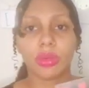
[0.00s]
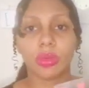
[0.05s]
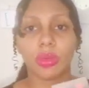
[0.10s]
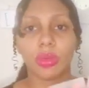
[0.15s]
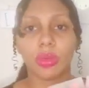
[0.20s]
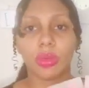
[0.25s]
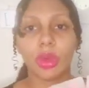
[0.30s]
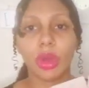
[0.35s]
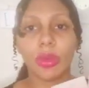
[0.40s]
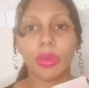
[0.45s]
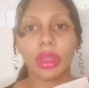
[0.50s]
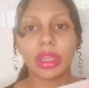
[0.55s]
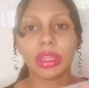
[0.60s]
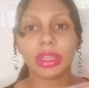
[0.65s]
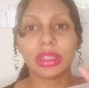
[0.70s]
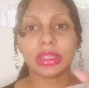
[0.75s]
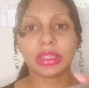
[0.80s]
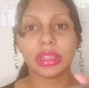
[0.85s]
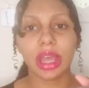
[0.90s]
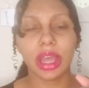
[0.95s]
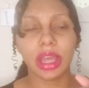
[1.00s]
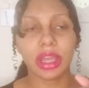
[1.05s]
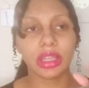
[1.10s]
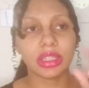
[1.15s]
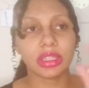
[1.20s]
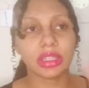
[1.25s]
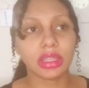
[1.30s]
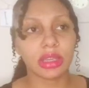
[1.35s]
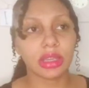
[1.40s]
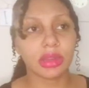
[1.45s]
what we decide
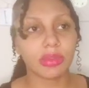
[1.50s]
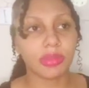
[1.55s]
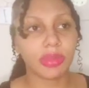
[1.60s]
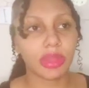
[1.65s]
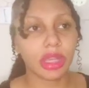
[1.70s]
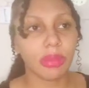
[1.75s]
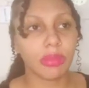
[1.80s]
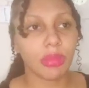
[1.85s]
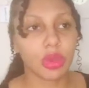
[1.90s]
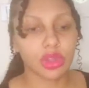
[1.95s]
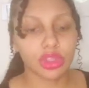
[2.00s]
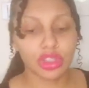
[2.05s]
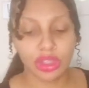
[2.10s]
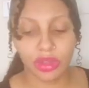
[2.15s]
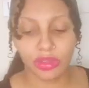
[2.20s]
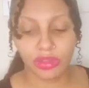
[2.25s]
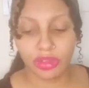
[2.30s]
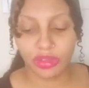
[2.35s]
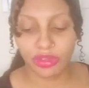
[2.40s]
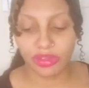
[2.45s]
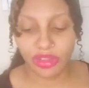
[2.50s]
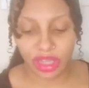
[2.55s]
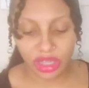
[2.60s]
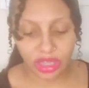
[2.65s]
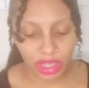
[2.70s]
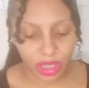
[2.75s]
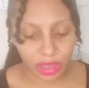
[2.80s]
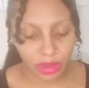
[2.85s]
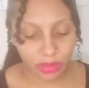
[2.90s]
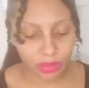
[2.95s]
to be emotionally
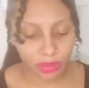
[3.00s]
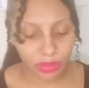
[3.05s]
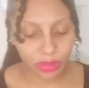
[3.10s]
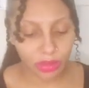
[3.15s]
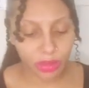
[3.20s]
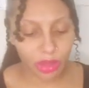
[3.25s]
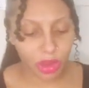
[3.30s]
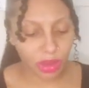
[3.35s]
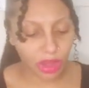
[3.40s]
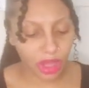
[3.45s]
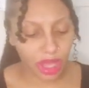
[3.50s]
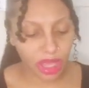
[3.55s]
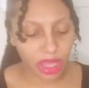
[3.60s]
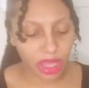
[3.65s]
fulfilling, okay?